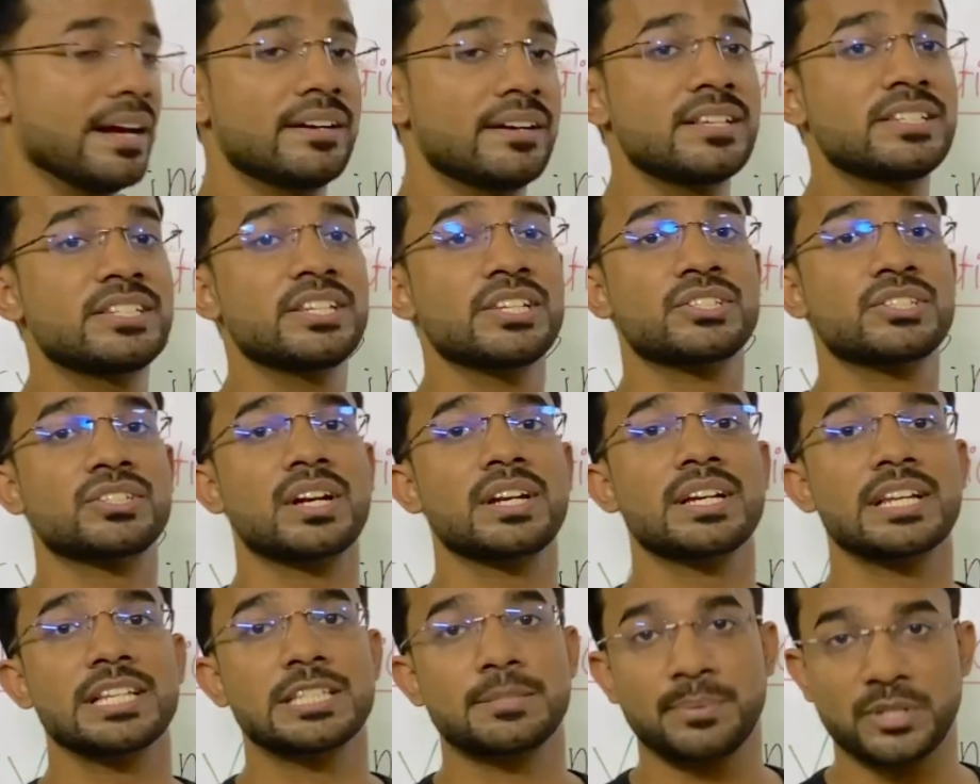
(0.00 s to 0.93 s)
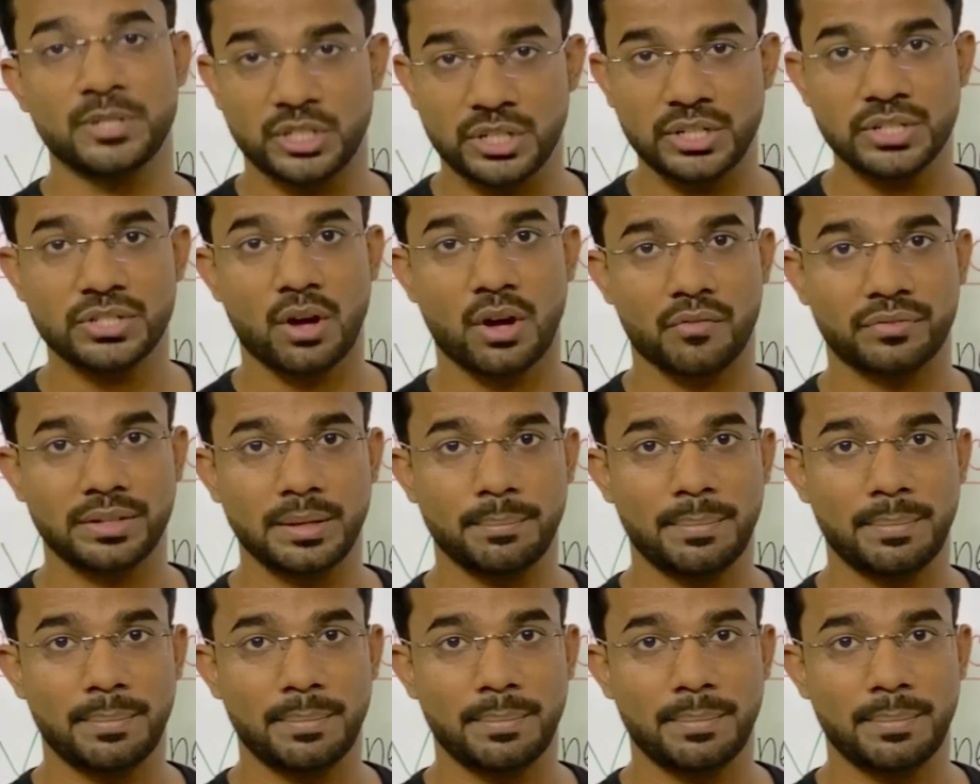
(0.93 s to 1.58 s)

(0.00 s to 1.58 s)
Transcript: resistant species of the